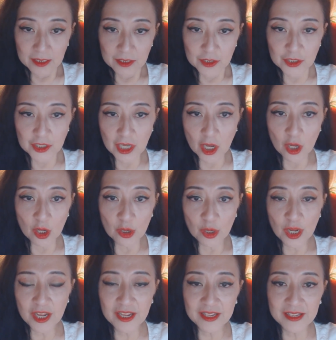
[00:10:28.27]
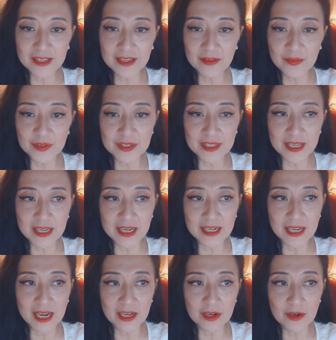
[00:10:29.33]
So if say
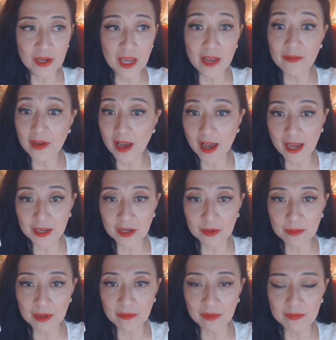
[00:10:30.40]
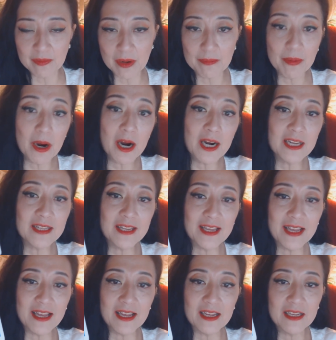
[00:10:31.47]
that I have an argument with my
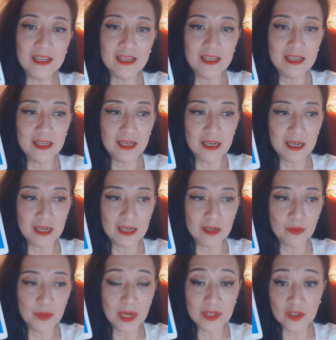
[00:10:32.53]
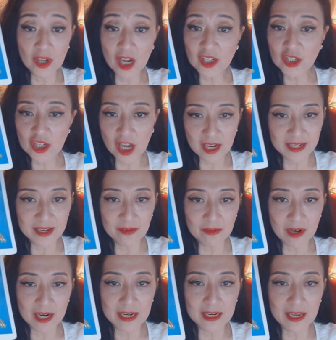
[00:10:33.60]
partner, we are not talking
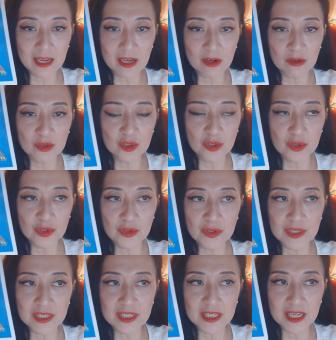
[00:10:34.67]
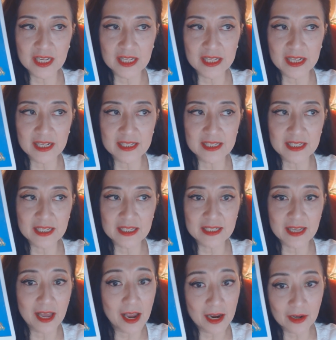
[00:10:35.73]
right now. Do you see this
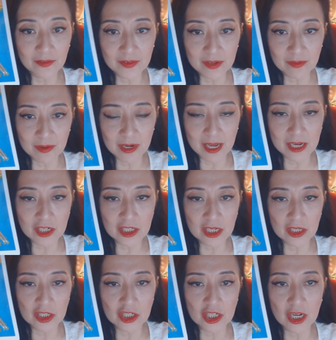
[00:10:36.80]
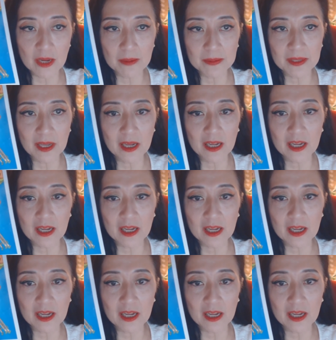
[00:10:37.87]
is end of the relationship?